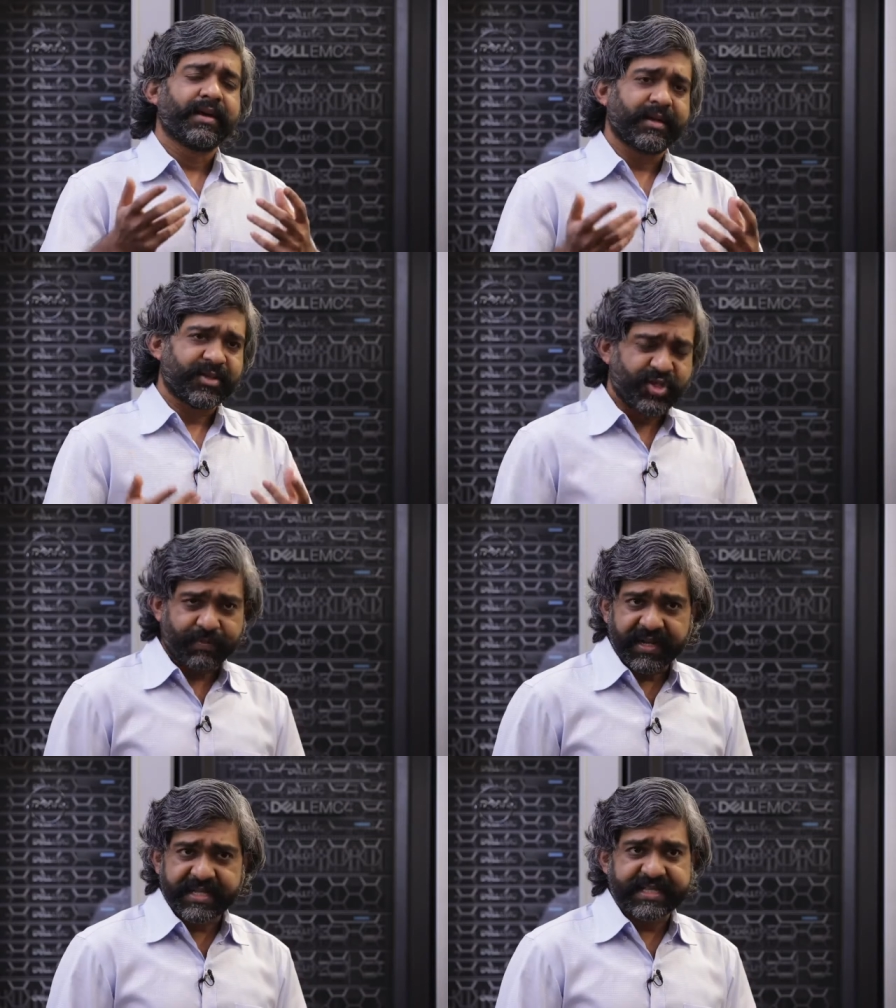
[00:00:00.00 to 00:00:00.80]
uh,
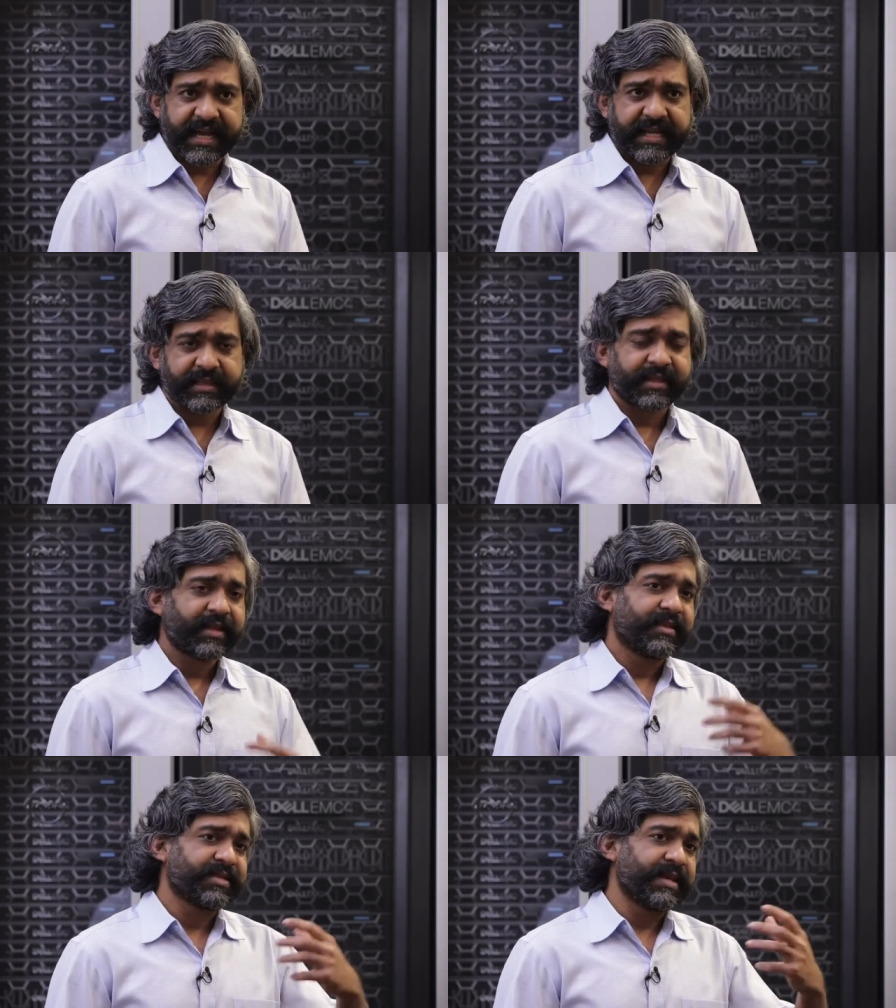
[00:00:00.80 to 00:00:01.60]
chiplet design,
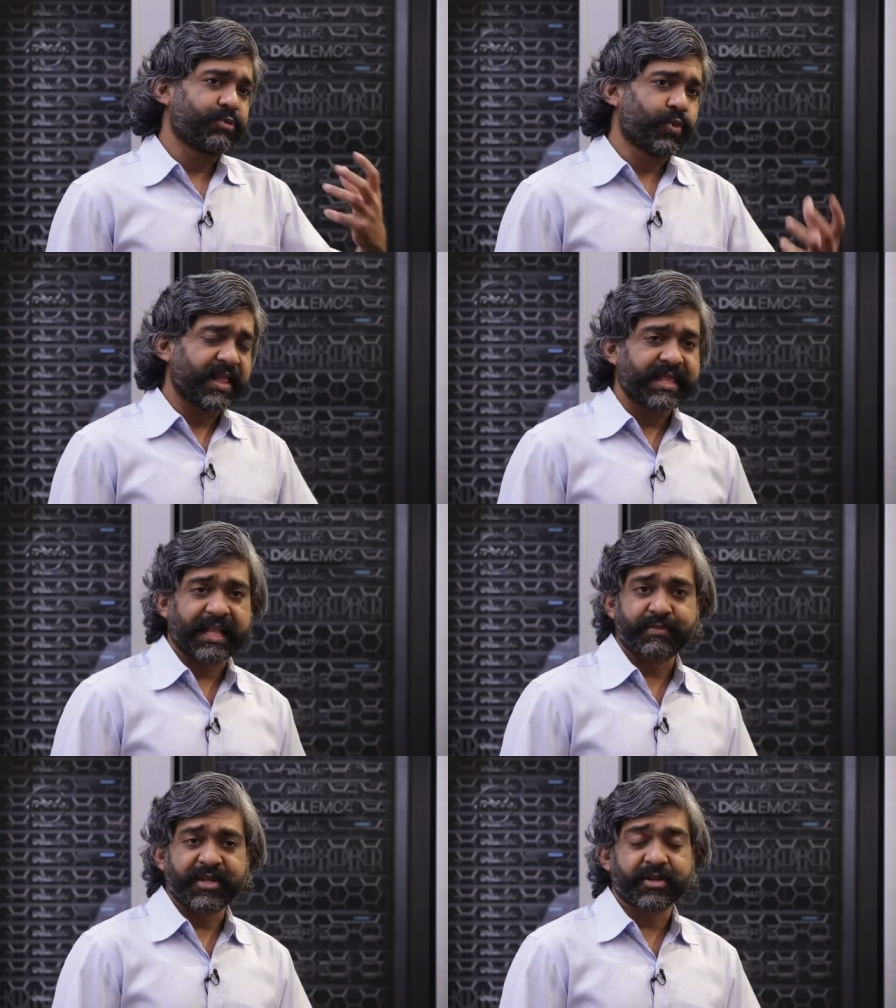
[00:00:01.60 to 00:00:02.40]
the same 12
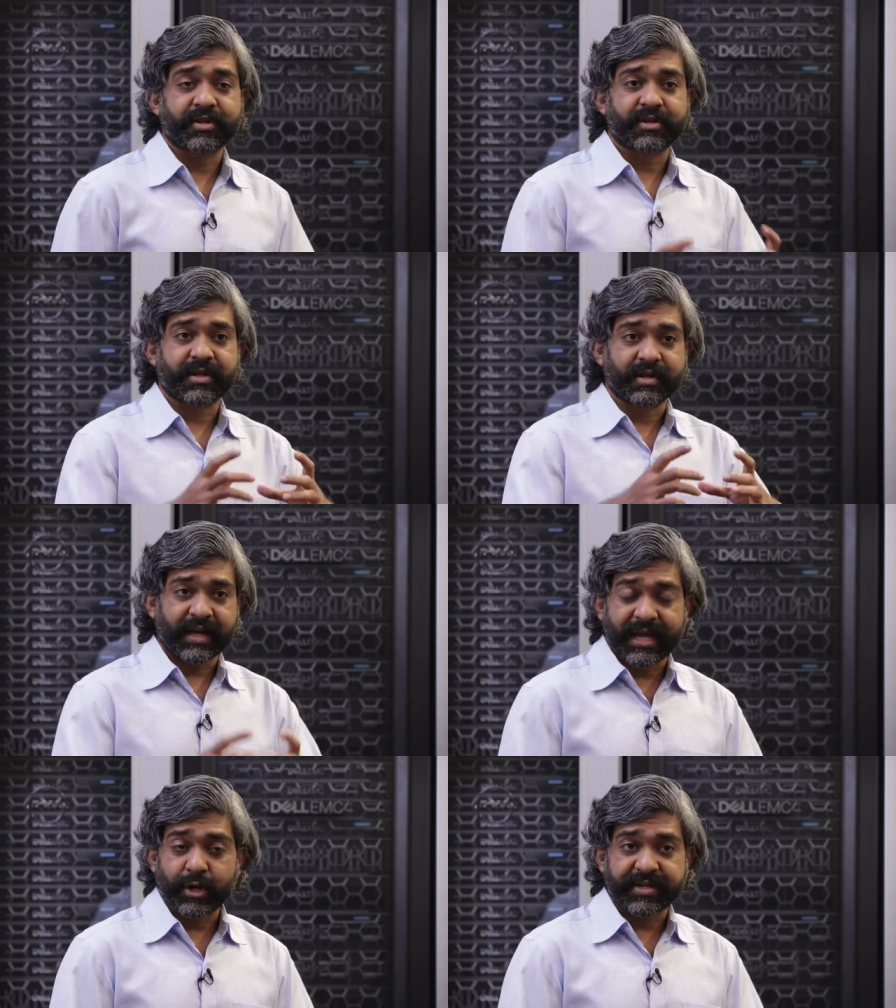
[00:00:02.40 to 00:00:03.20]
nanometer
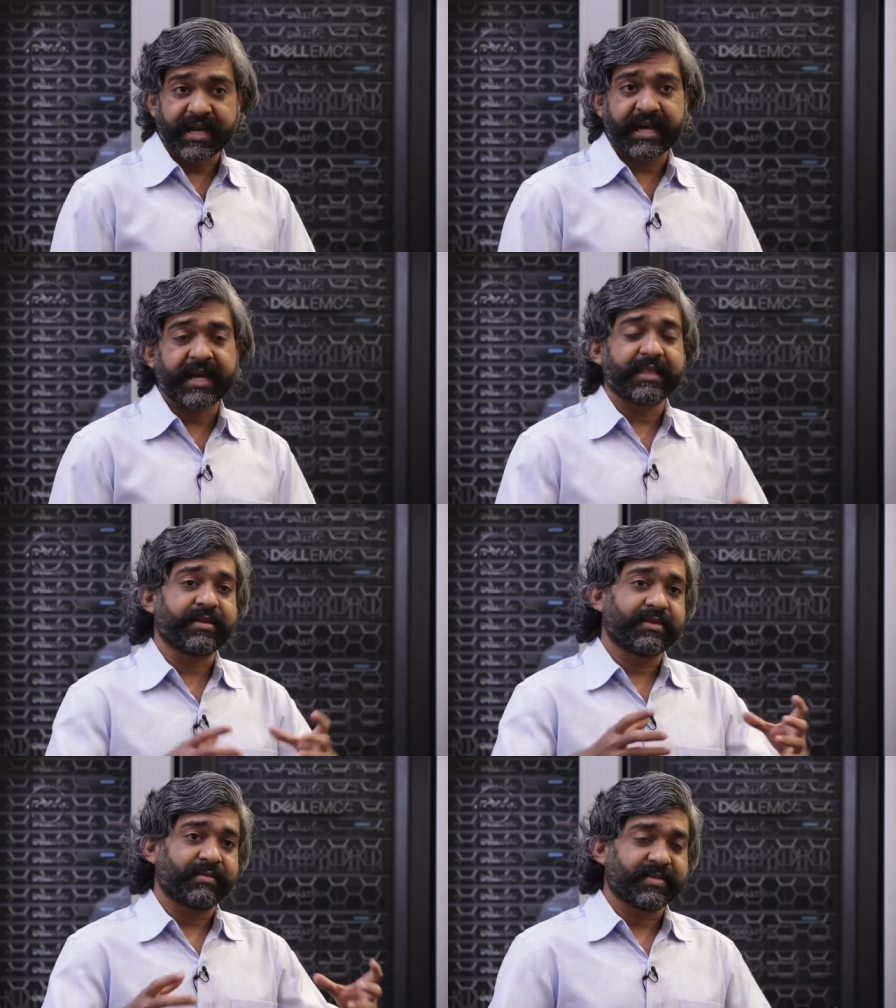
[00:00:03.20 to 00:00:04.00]
uh, IO die and
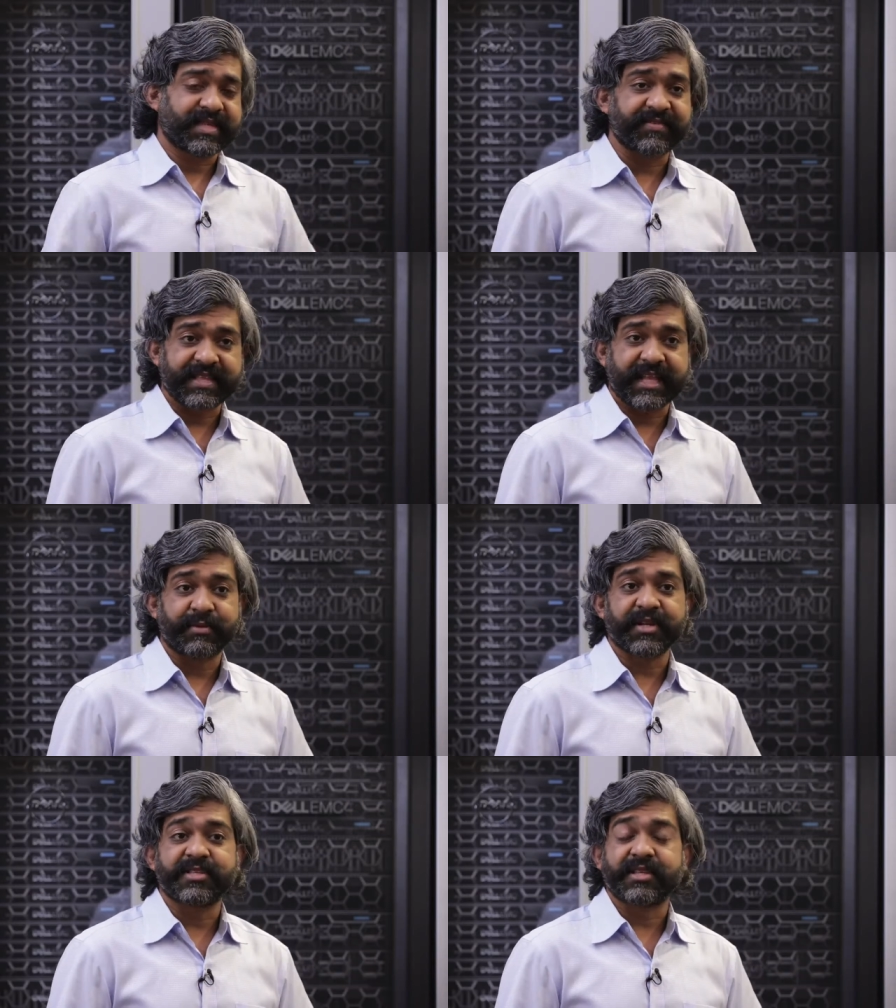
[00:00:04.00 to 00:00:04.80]
the 7
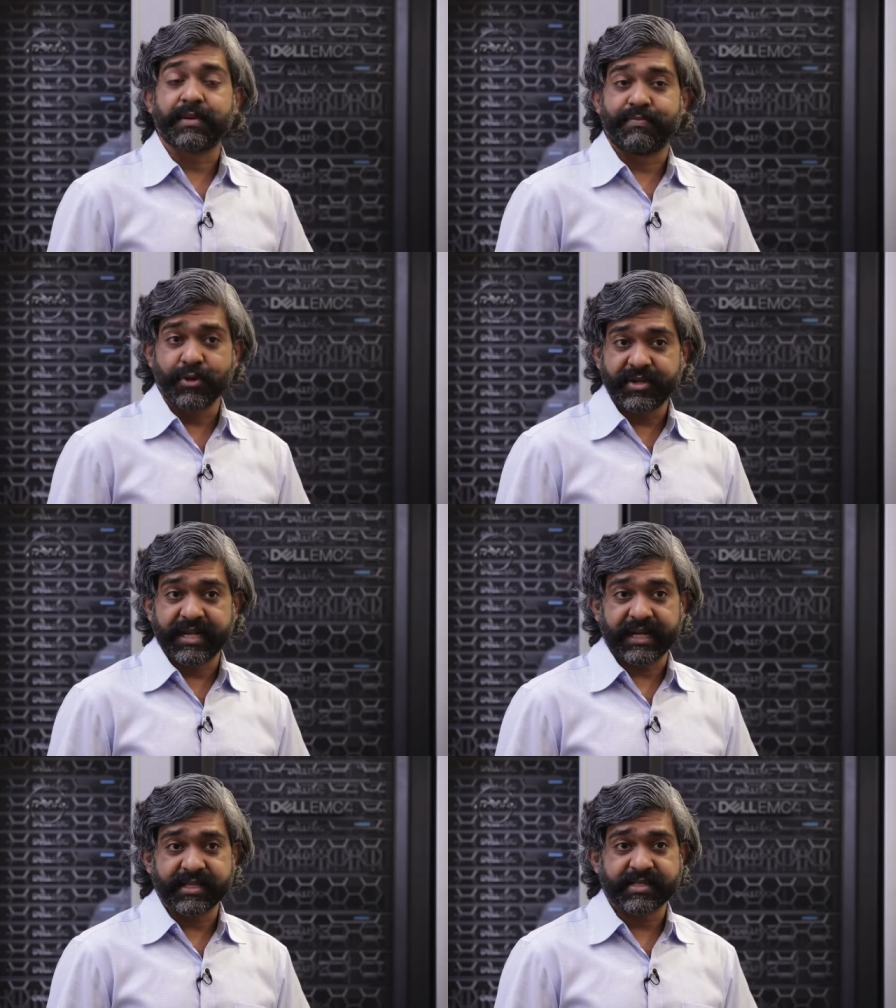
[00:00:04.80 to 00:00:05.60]
nanometers compute
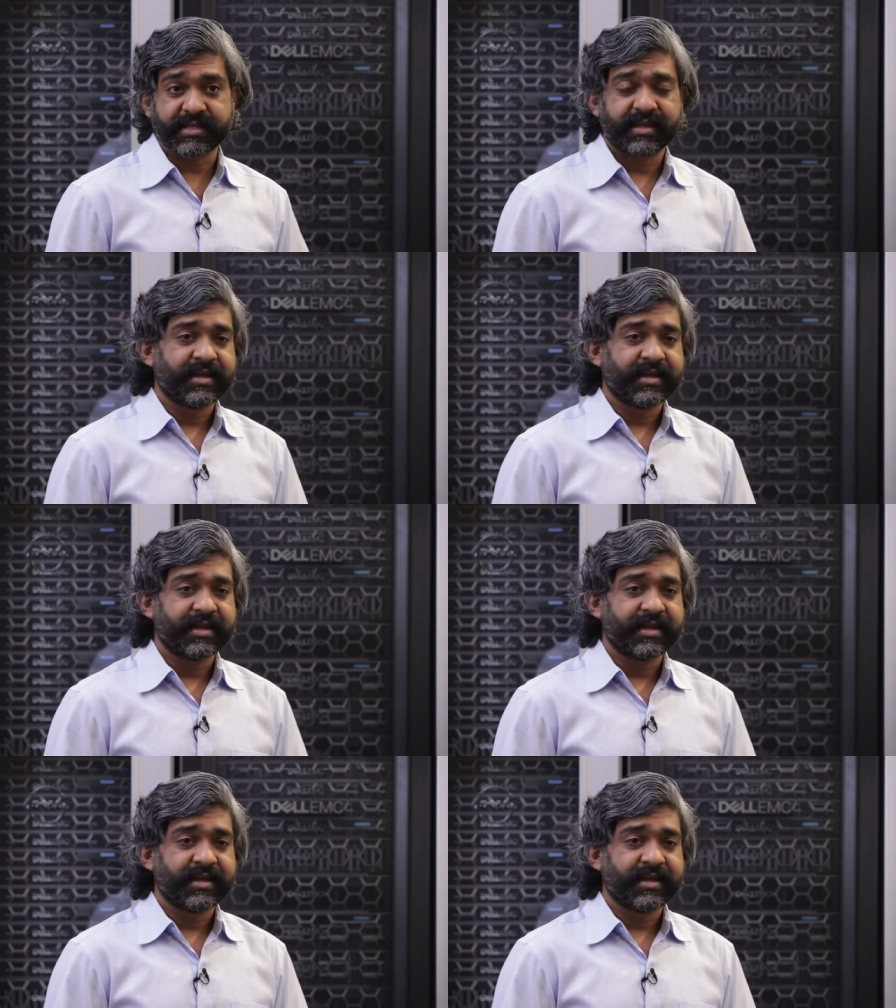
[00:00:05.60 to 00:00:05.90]
dies,